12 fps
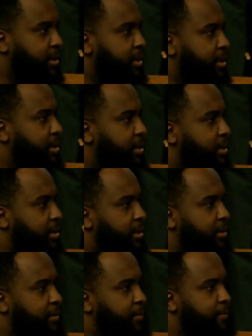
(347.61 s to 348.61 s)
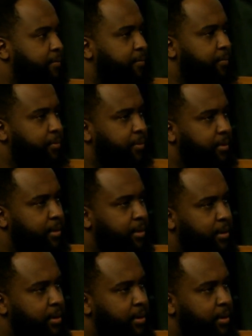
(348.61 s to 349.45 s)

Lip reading: Nobody speaks.